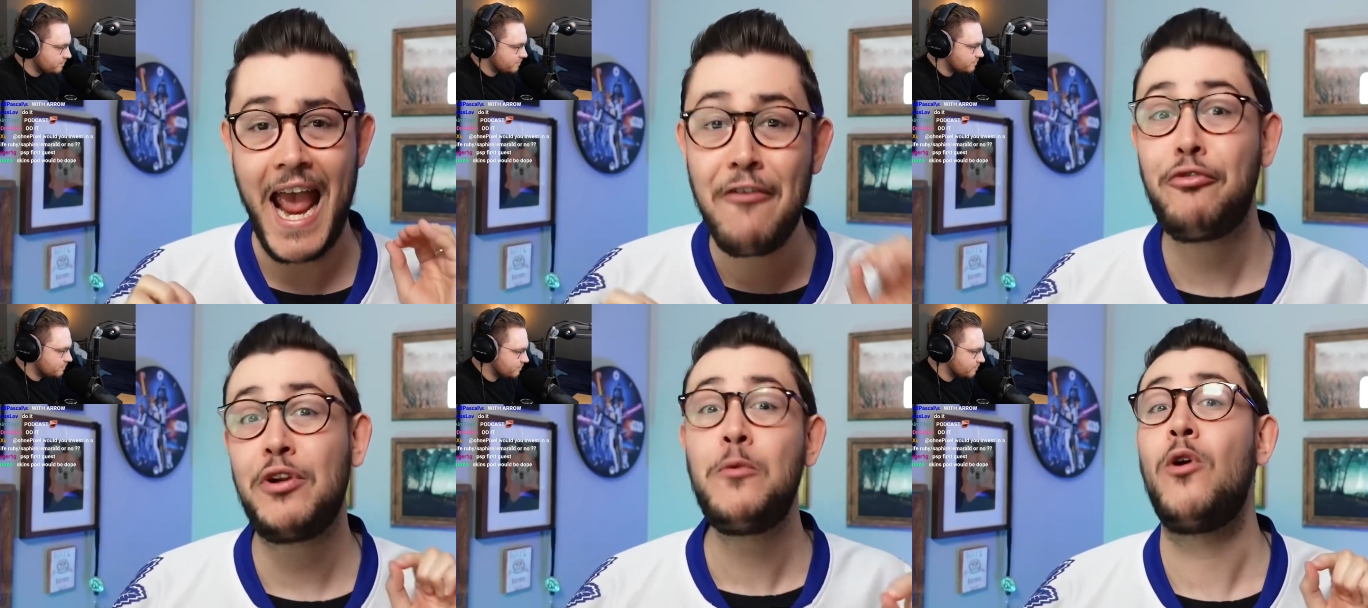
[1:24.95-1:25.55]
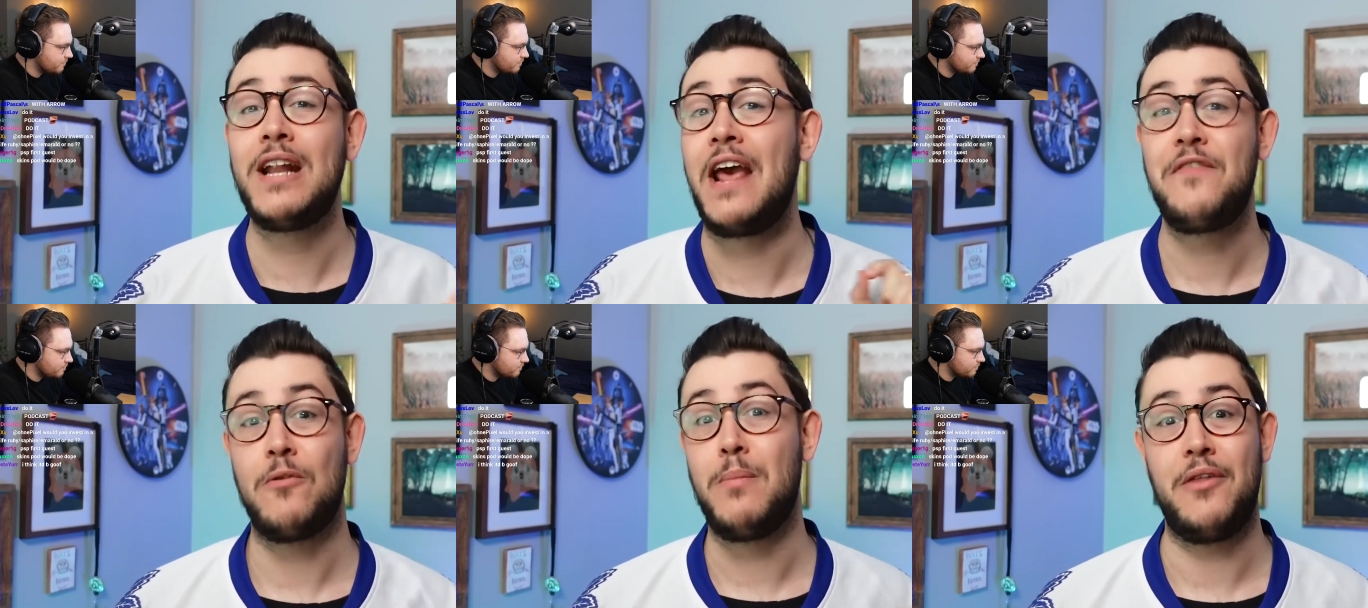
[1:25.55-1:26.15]
Speaker 1: Everyone
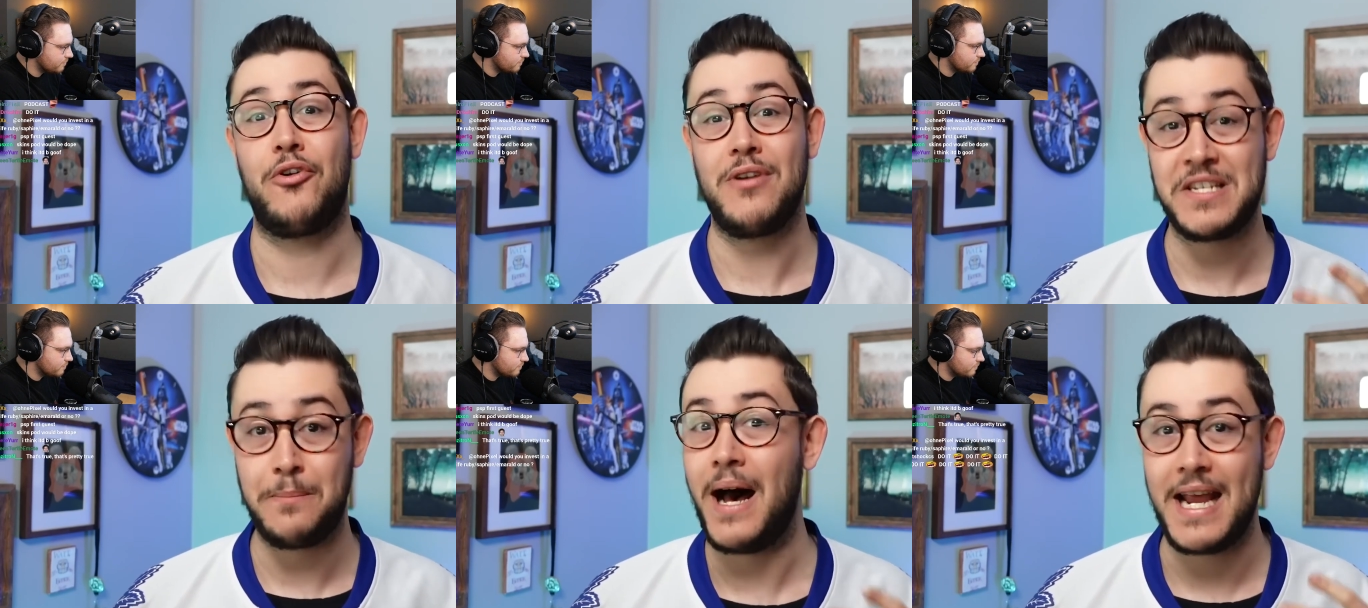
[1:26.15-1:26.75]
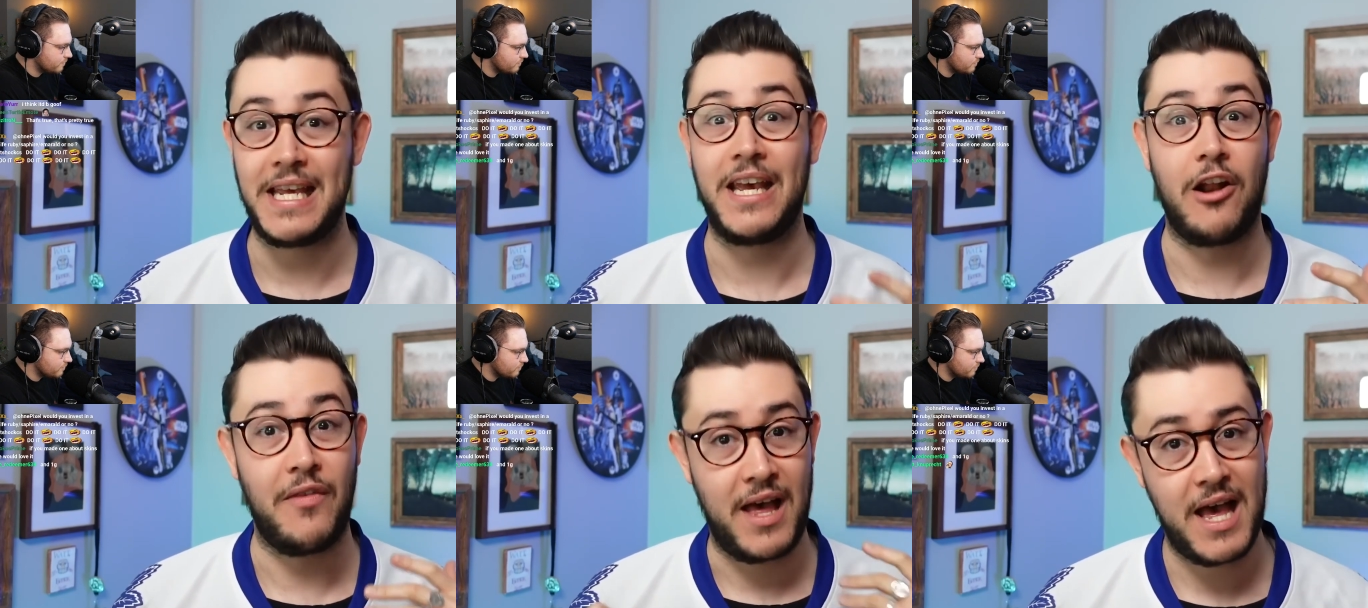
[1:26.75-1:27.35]
and their mother is buying
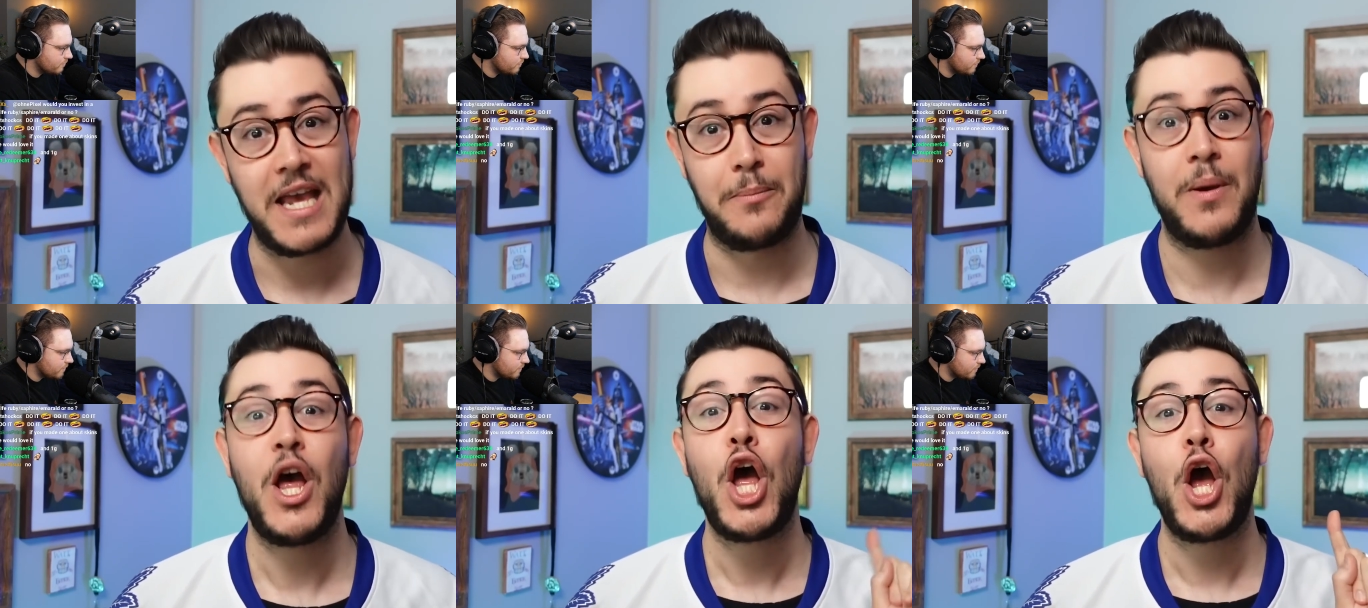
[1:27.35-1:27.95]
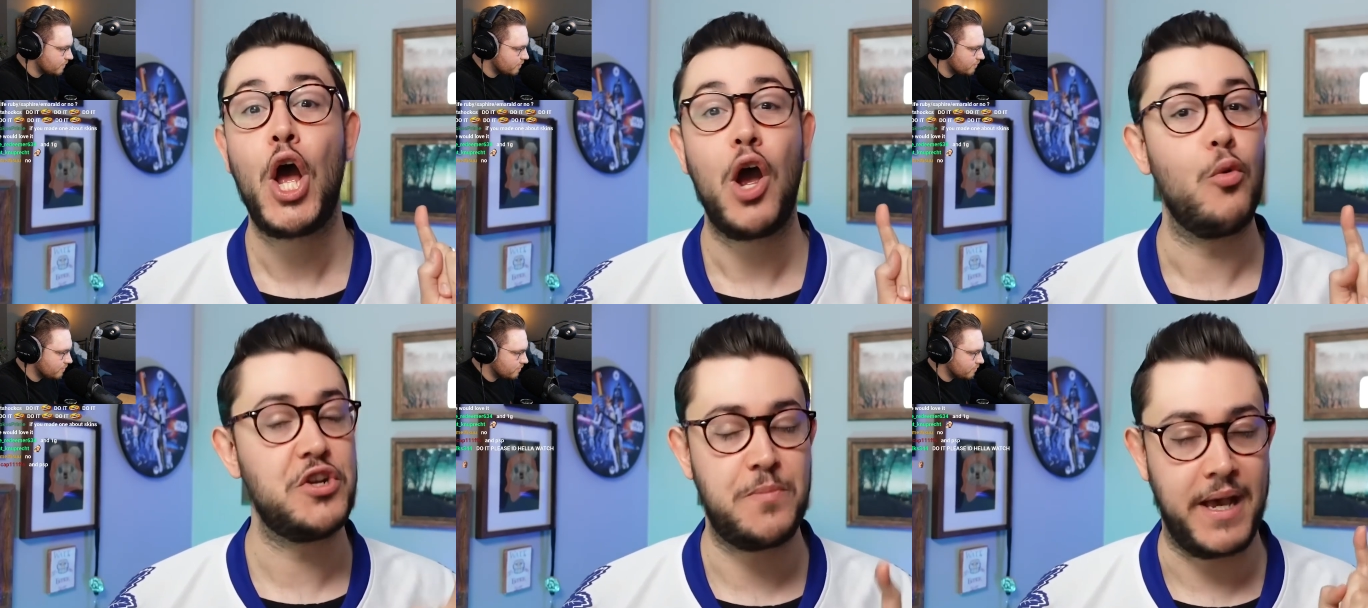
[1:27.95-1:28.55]
in on the hype,
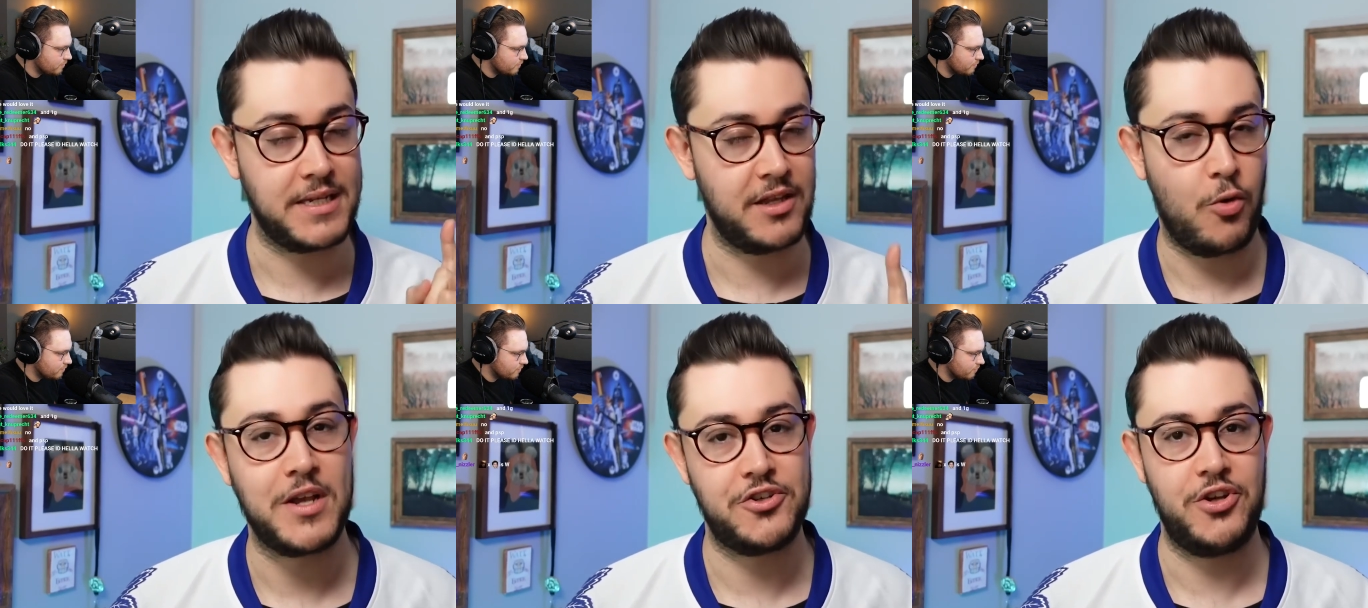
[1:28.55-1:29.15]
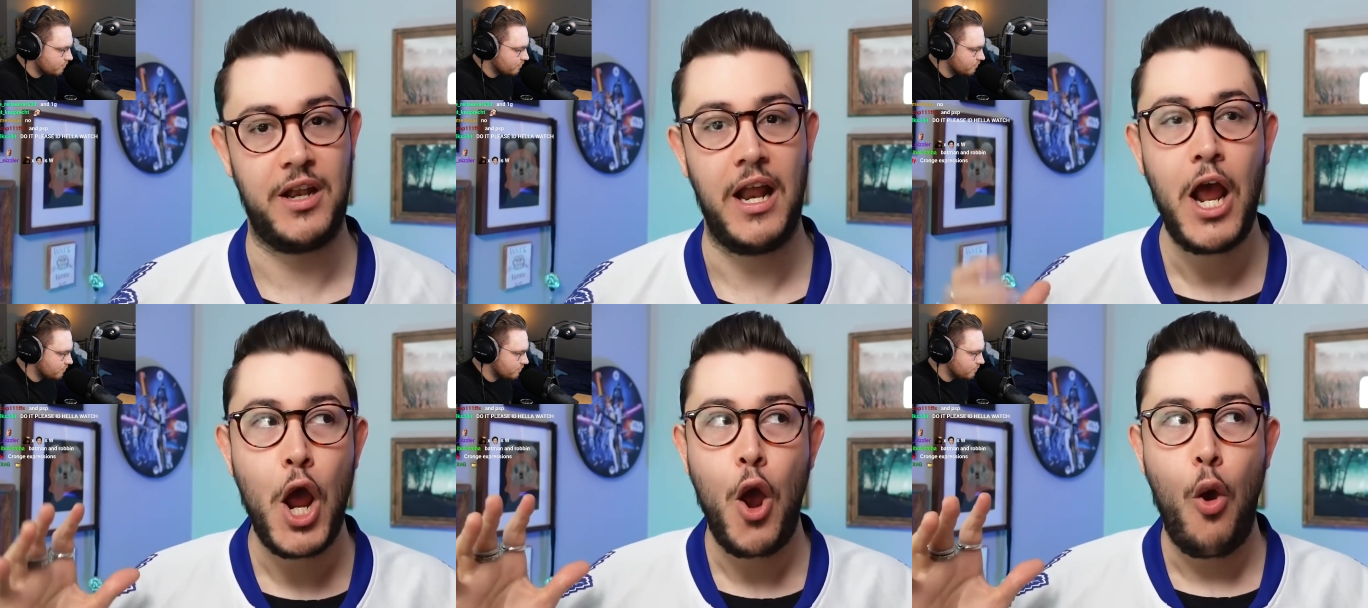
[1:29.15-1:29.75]
which begs the question:
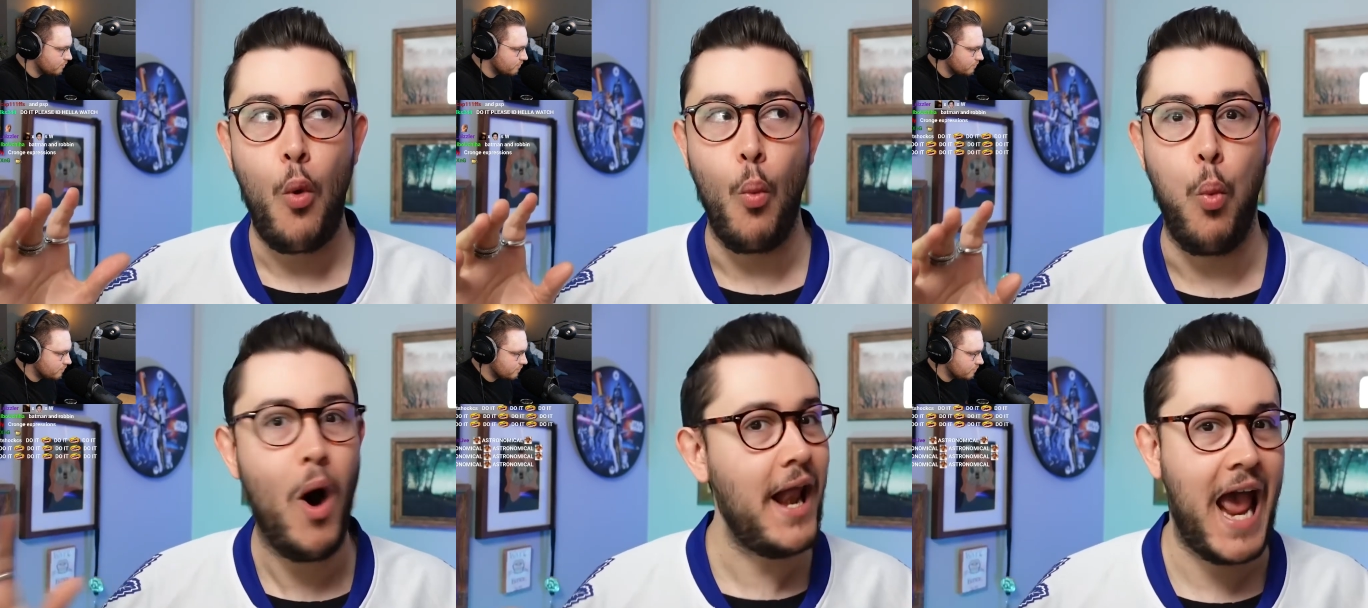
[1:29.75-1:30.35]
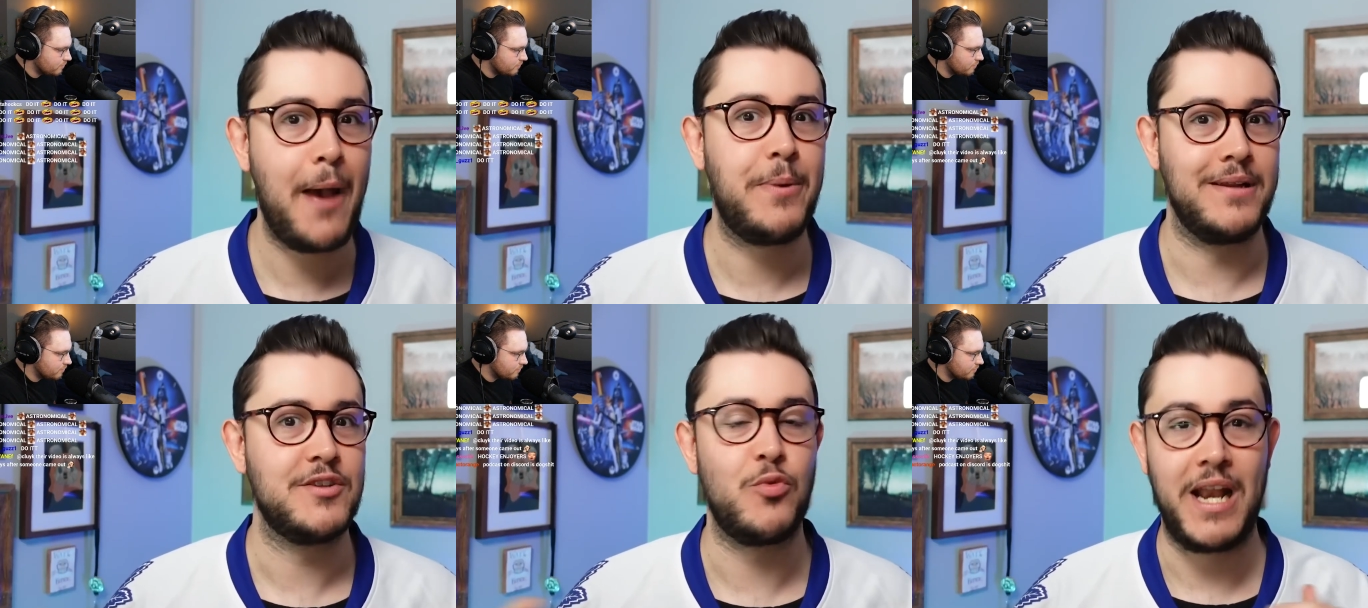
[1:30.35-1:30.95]
what
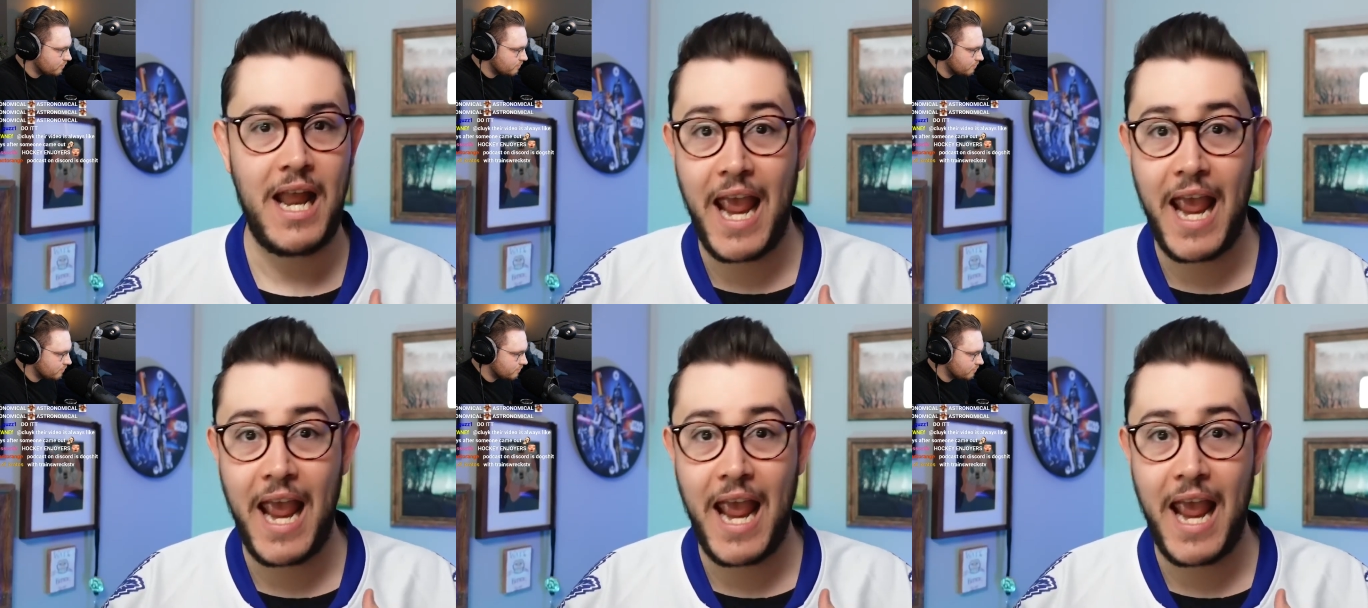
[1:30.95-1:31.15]
happens when